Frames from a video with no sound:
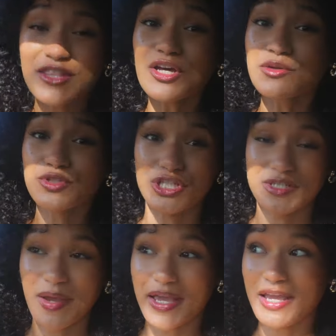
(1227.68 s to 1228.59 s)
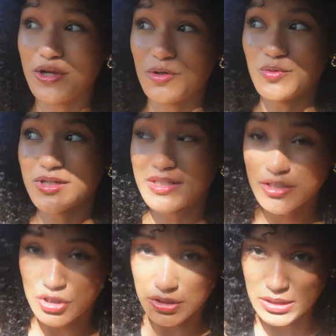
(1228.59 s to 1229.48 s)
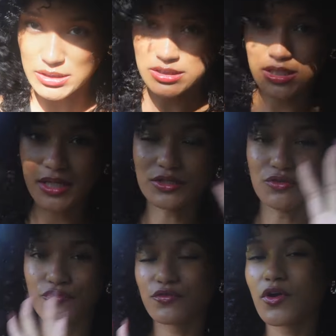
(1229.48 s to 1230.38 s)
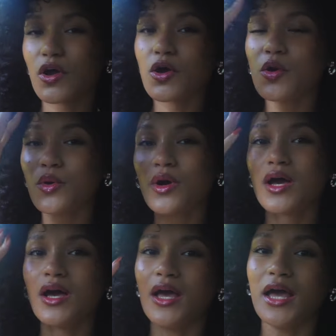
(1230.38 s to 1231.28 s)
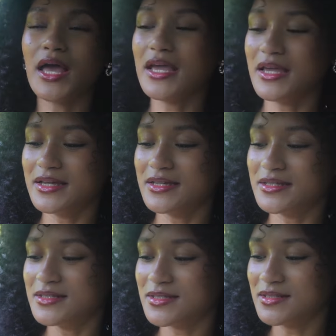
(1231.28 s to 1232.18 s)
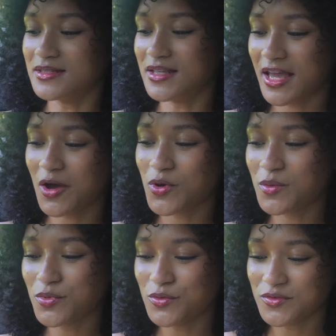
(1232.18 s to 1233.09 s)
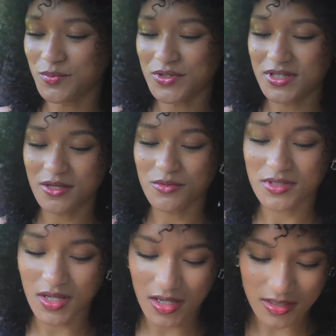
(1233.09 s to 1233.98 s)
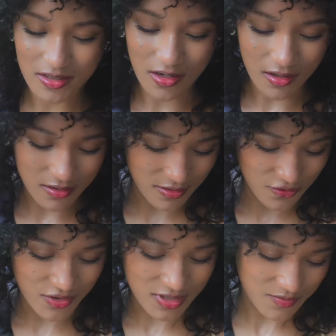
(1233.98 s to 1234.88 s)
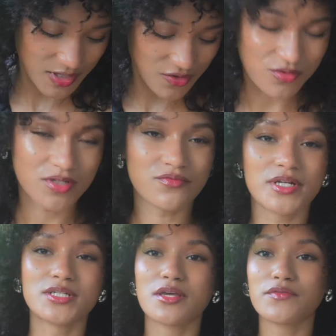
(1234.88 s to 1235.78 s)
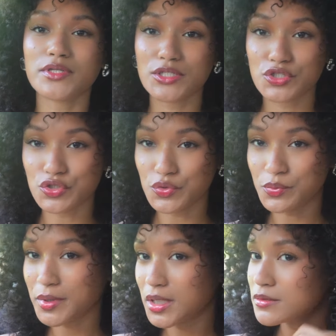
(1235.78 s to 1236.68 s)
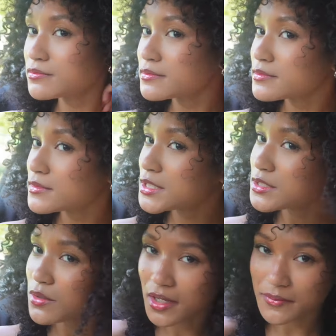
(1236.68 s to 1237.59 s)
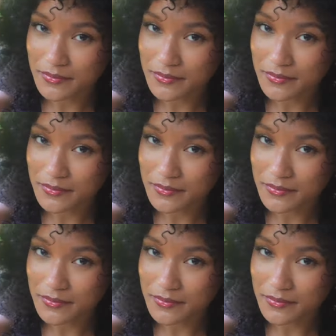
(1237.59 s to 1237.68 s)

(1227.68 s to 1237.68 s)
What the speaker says: thought it was just my hair, really, just because it's like the fro and the cowboy boots. But then he was like, nah, the dress makes you look very 70s too. But it's okay.